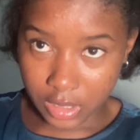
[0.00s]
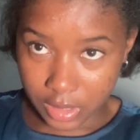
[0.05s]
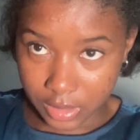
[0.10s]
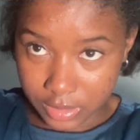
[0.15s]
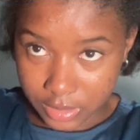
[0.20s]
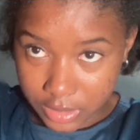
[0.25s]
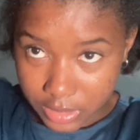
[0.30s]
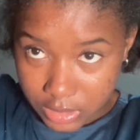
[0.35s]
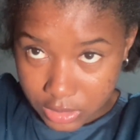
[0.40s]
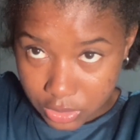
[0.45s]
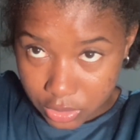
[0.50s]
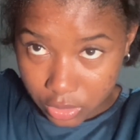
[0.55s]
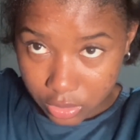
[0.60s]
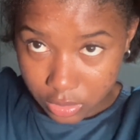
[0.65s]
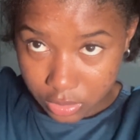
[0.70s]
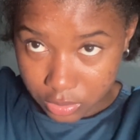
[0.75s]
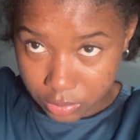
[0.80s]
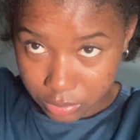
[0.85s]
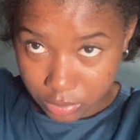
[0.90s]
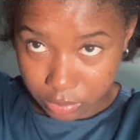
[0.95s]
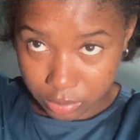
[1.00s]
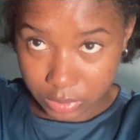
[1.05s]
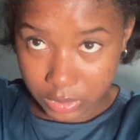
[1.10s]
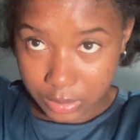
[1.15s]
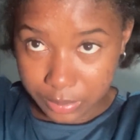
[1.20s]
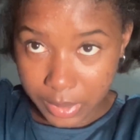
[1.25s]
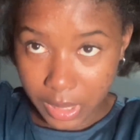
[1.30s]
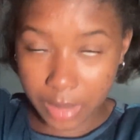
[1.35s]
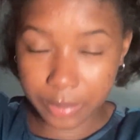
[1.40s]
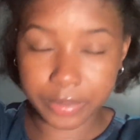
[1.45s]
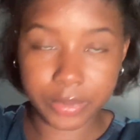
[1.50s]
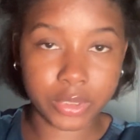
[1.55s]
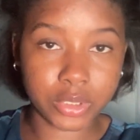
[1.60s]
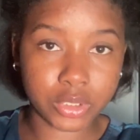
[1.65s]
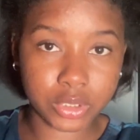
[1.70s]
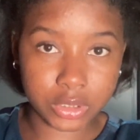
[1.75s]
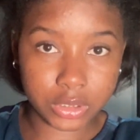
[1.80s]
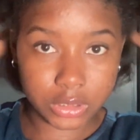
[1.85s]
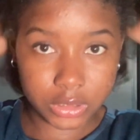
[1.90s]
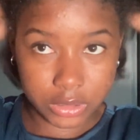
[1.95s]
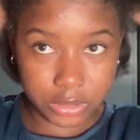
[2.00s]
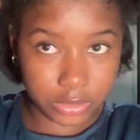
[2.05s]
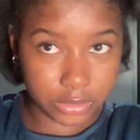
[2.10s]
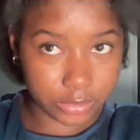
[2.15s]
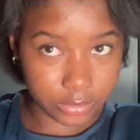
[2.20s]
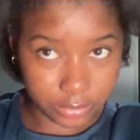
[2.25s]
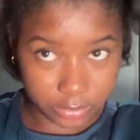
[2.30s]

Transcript: these curls was really popping earlier.